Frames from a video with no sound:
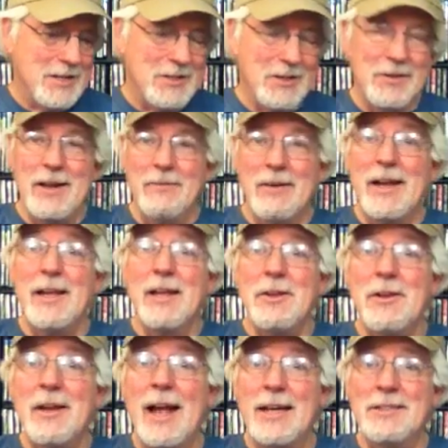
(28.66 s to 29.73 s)
So anyway,
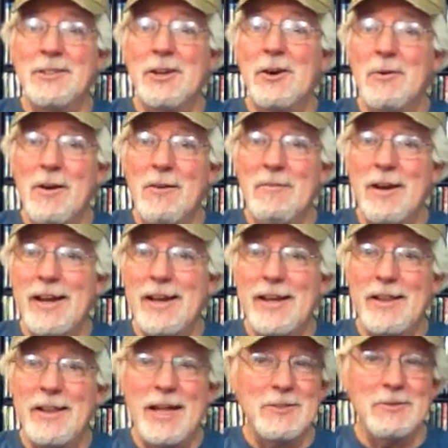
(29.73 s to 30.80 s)
you guys know
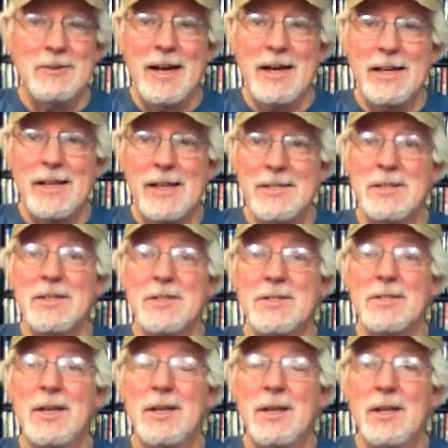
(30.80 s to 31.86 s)
already, that's right, this
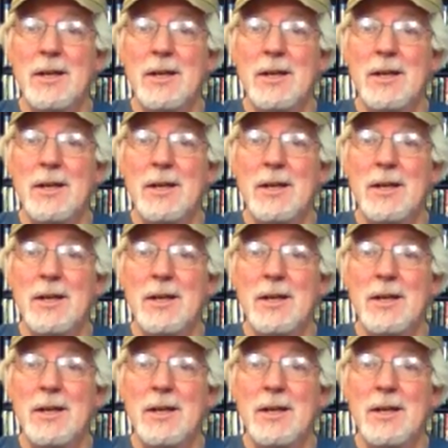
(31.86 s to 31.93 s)
is